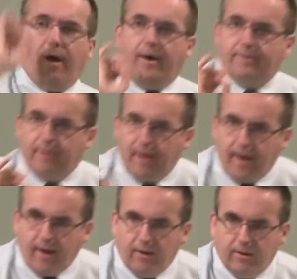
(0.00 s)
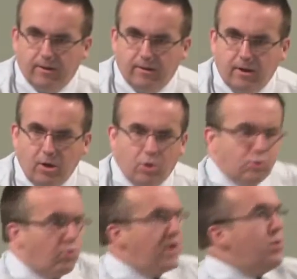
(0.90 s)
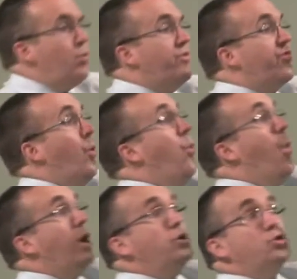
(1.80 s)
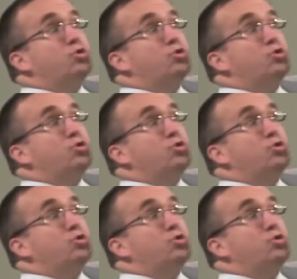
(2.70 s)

and hell, right with the one